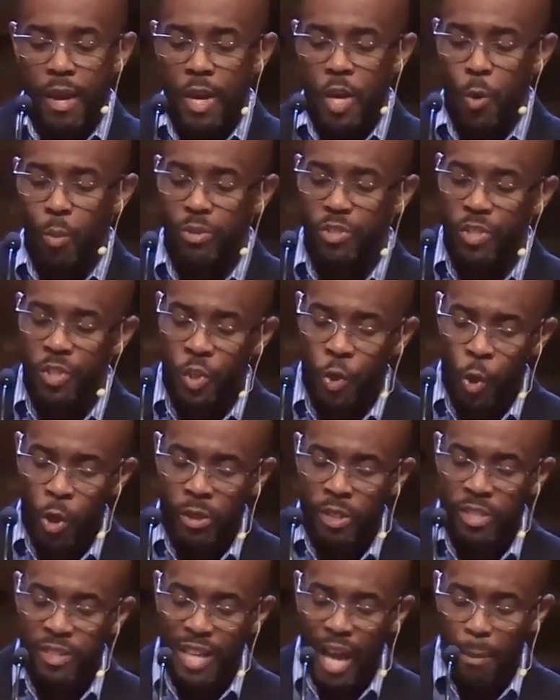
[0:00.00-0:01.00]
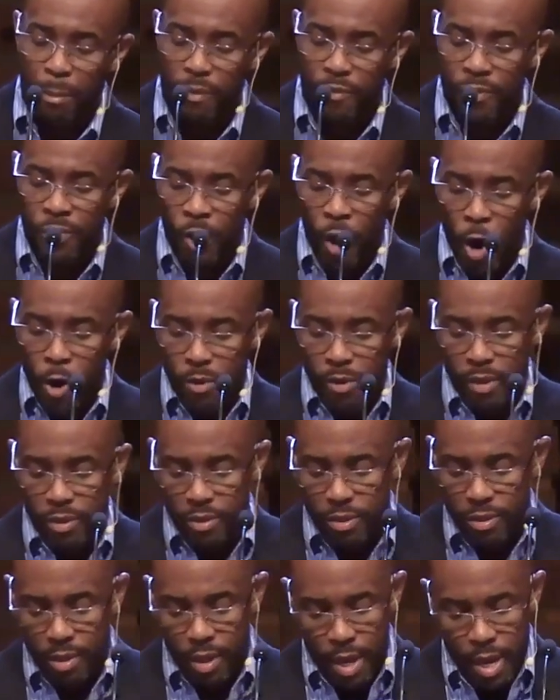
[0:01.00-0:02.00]
It was during this time of
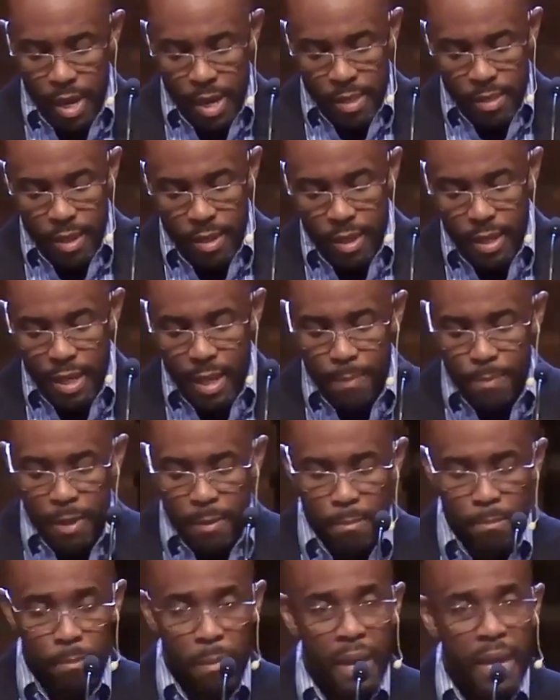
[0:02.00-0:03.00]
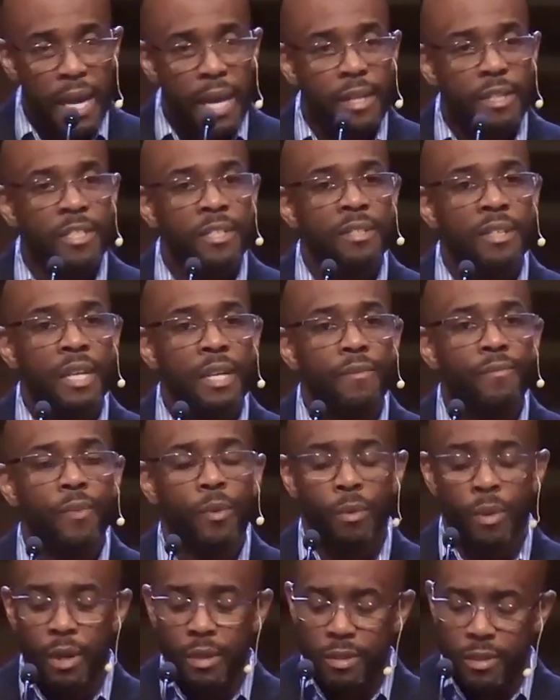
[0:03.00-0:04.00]
darkness that he had been made sin
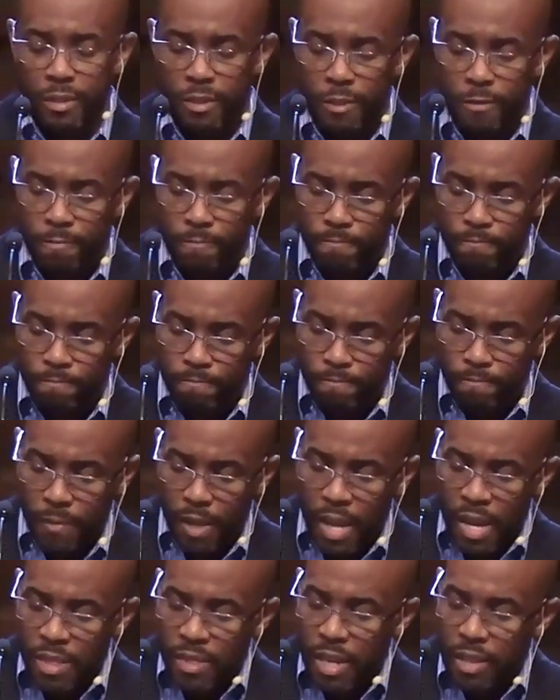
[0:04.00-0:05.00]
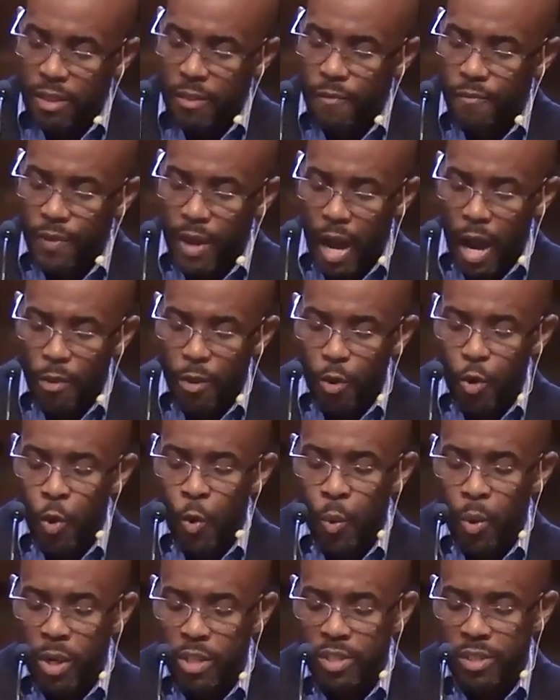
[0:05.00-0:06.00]
for us, that the Father
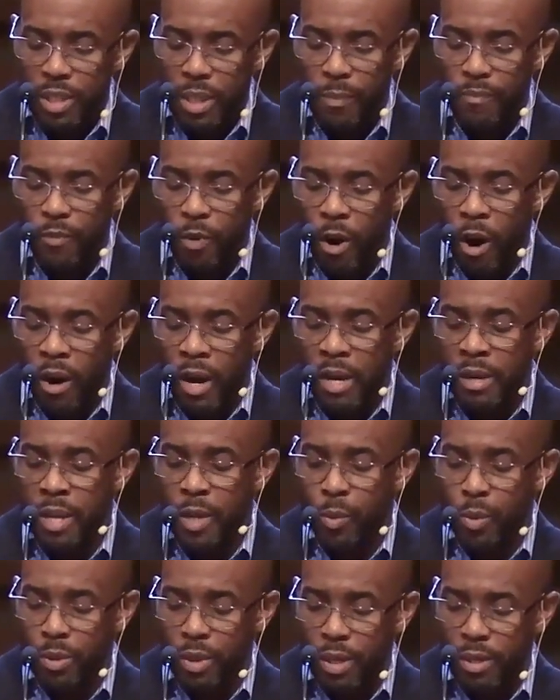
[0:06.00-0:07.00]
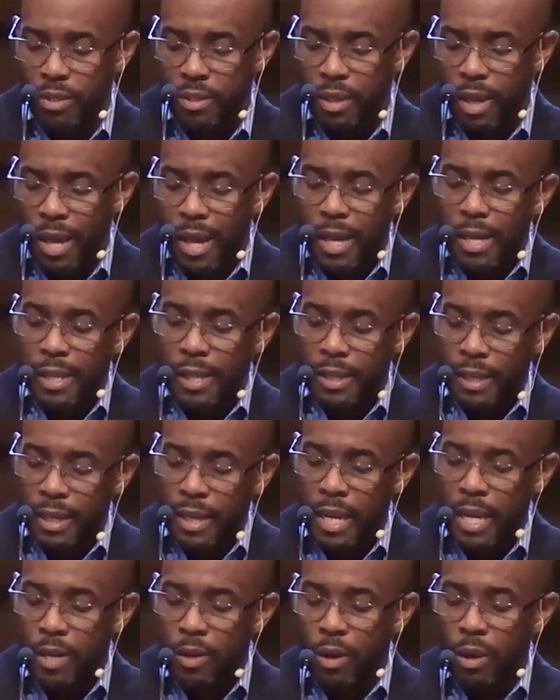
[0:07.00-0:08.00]
crushed him for our iniquities,
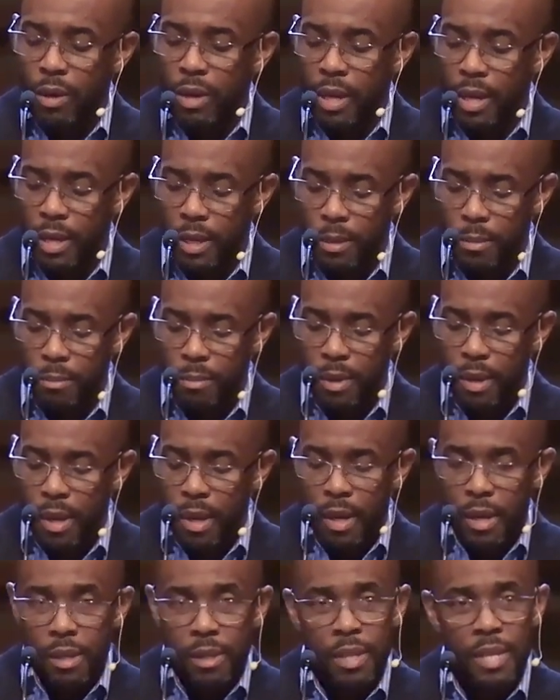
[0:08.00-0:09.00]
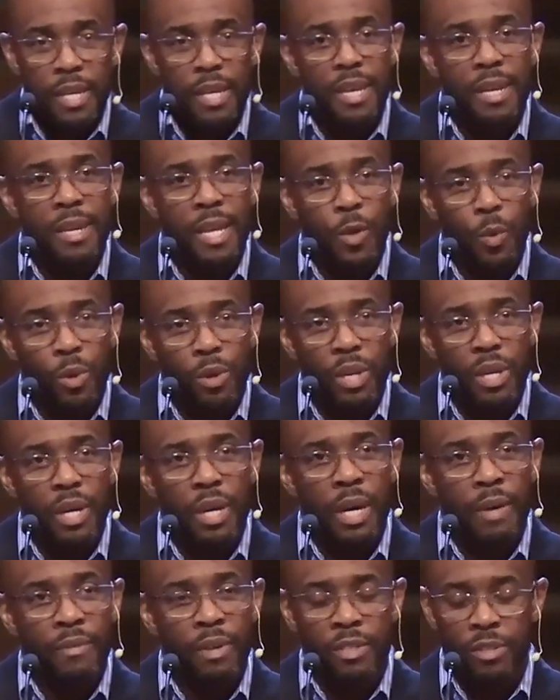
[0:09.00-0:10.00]
laying on him the iniquity
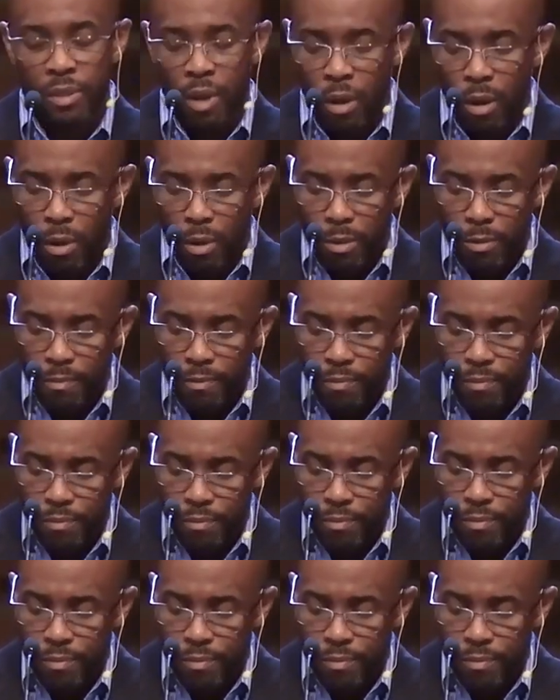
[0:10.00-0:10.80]
of us all.